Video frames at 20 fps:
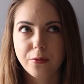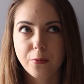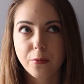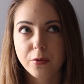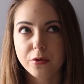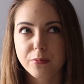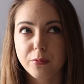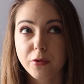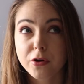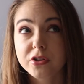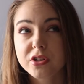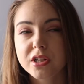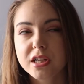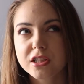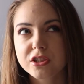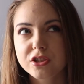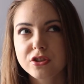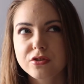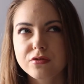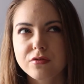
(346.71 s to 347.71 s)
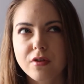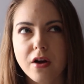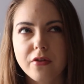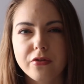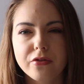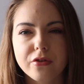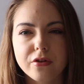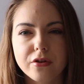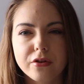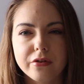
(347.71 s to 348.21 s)
with modern issues rather
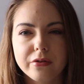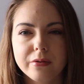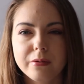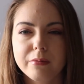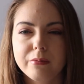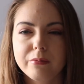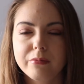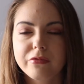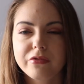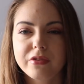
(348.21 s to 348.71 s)
than